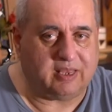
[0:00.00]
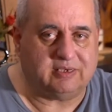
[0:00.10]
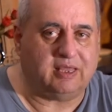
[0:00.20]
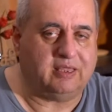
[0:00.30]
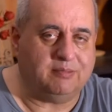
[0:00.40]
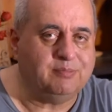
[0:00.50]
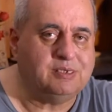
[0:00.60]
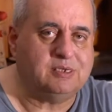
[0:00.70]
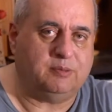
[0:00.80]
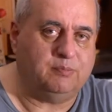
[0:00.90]
and I
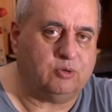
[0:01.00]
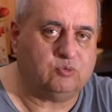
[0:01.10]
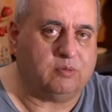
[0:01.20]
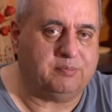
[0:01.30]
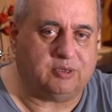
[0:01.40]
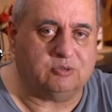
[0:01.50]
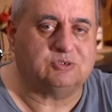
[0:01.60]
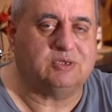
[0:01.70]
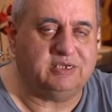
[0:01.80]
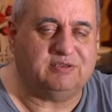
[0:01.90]
immediately bought one because
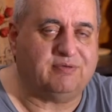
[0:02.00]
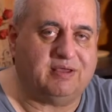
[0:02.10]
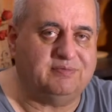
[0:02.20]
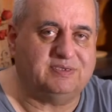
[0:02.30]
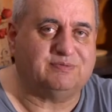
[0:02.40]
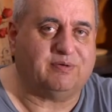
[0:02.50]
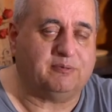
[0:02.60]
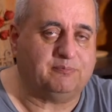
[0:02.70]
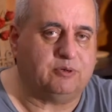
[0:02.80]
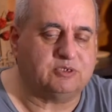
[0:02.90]
85 is very
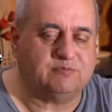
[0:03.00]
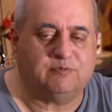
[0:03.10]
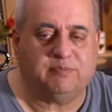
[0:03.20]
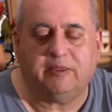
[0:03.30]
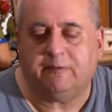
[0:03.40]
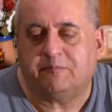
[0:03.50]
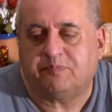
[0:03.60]
important for me,